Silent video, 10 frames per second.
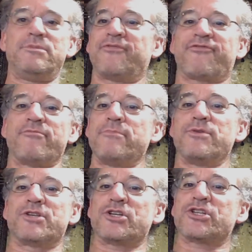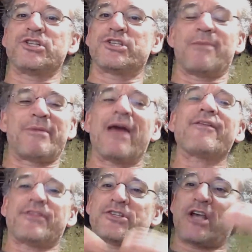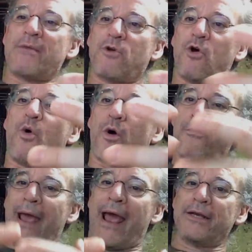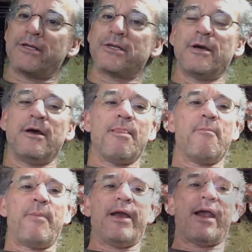different musicians in. I got the same core band, but